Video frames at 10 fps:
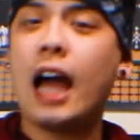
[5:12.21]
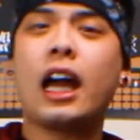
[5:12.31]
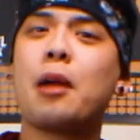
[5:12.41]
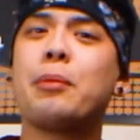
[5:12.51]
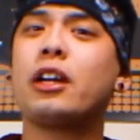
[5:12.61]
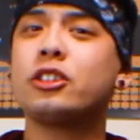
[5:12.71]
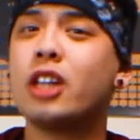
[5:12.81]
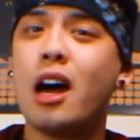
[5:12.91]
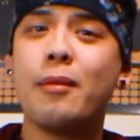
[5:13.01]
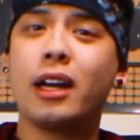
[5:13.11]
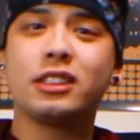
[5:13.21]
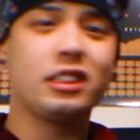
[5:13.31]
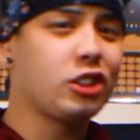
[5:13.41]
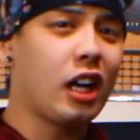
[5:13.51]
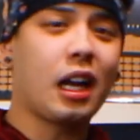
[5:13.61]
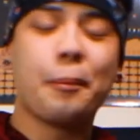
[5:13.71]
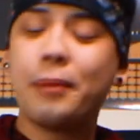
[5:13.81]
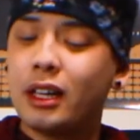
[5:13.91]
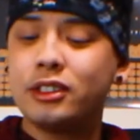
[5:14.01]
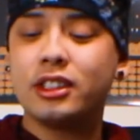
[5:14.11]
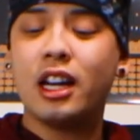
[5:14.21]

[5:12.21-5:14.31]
I got a better job, actually, so I got a better